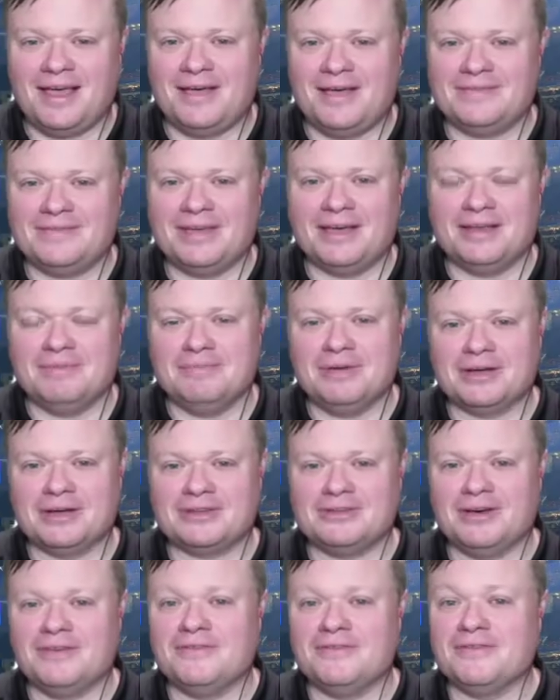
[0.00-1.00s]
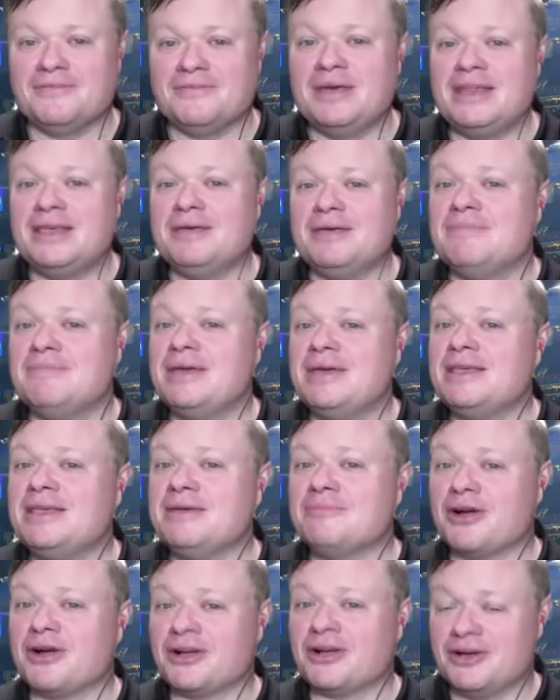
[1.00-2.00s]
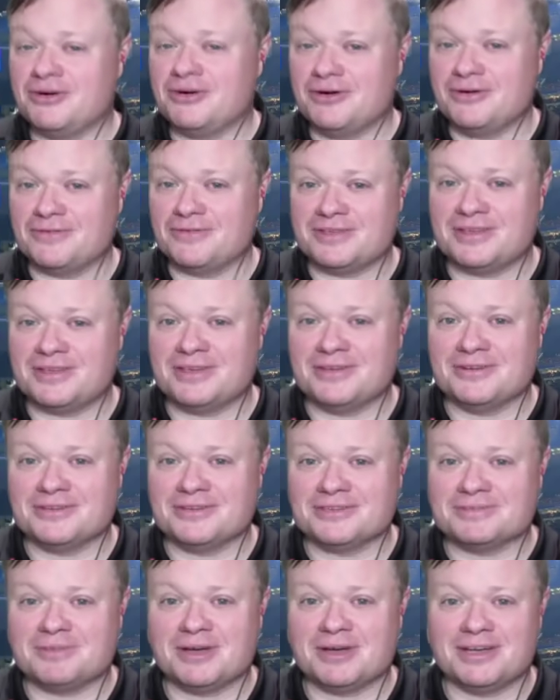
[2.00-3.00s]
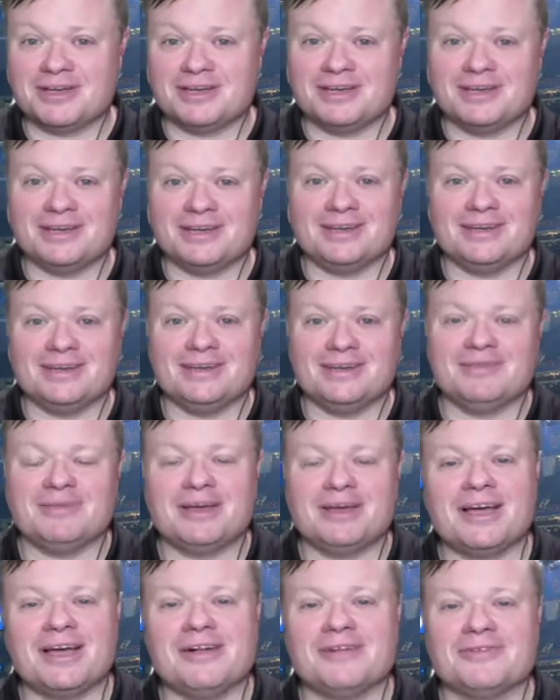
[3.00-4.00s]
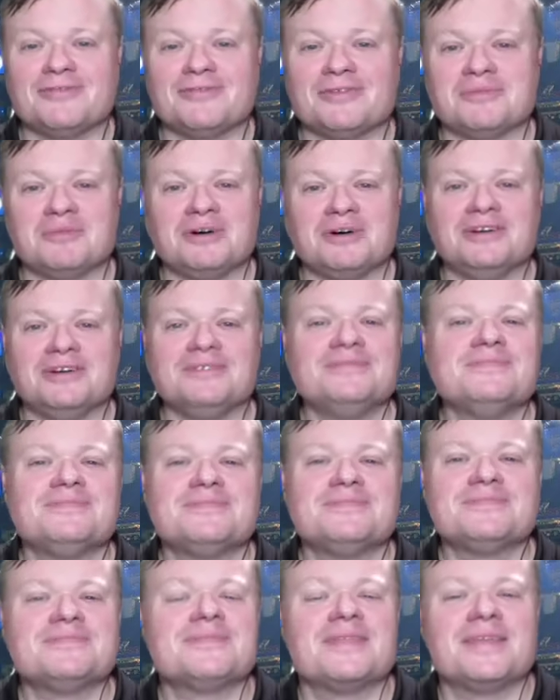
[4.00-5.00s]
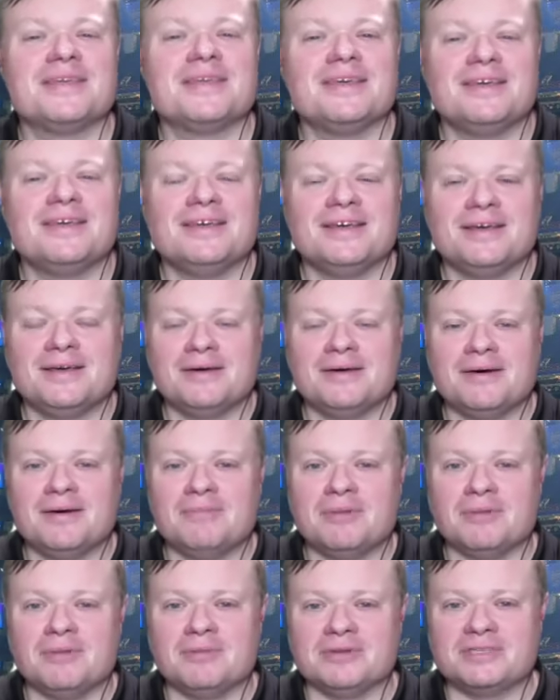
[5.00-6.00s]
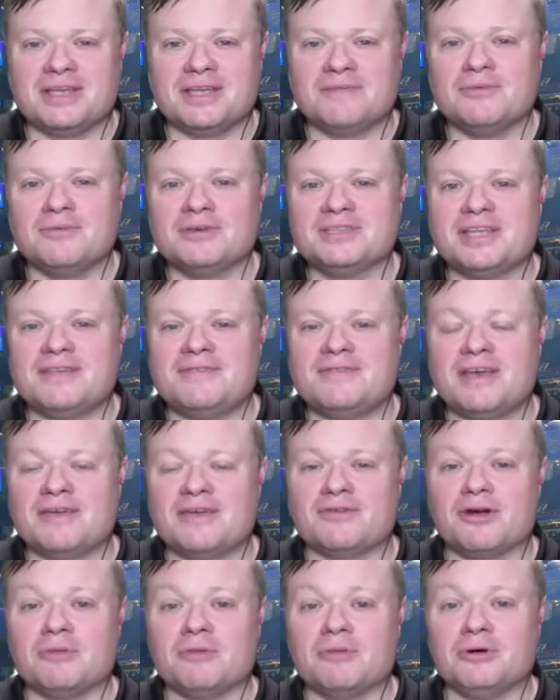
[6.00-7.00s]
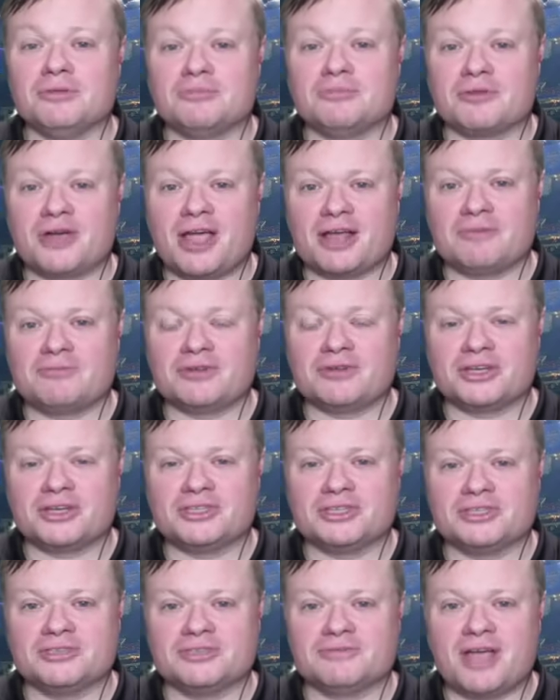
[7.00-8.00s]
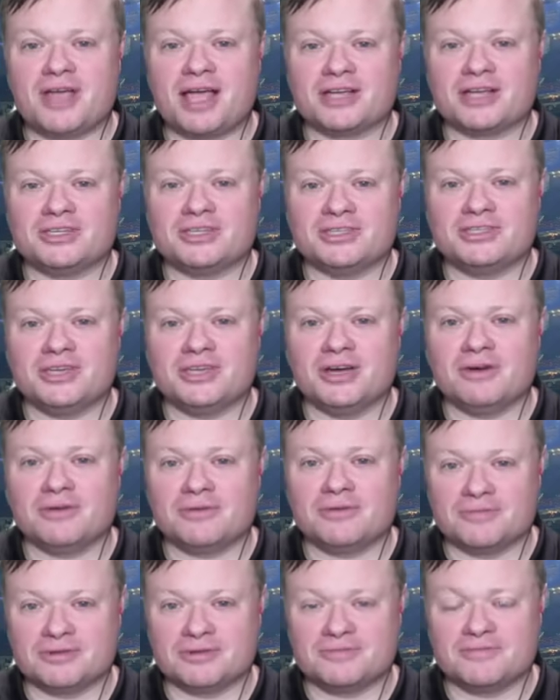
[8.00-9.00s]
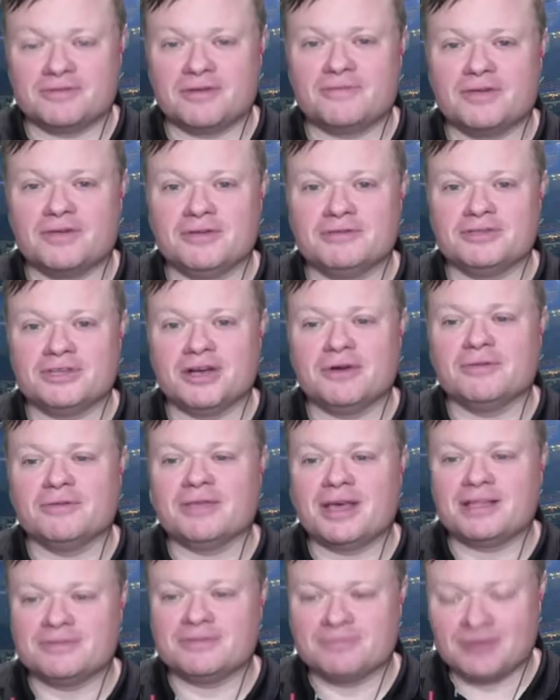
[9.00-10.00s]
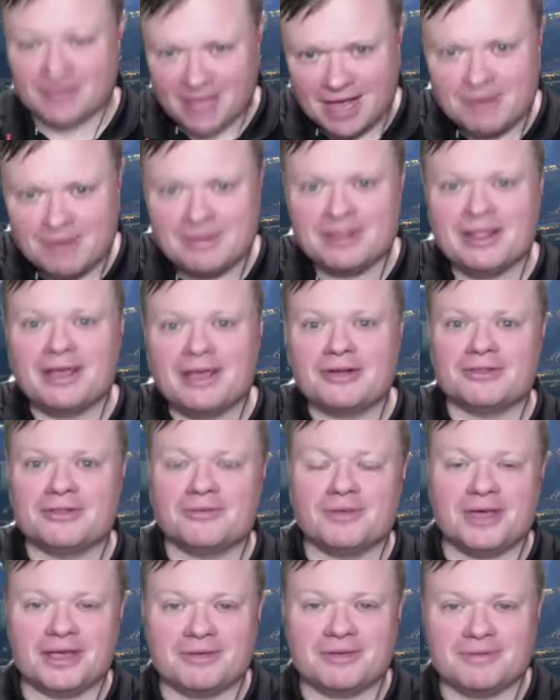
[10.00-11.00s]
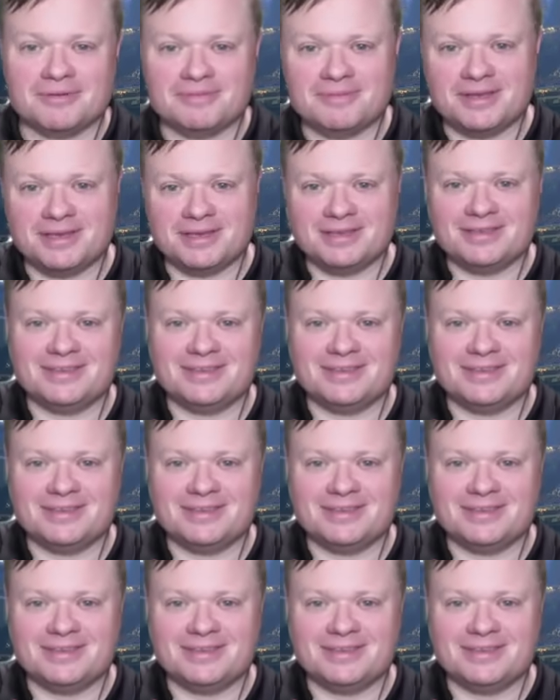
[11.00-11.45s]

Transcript: I've gotten bucked off of many, many a Bronco over the years by uh, by college football. But we'll yes. save we'll save that for our bold pre- predictions reaction show or re- review show. That will that'll be later in the week with me.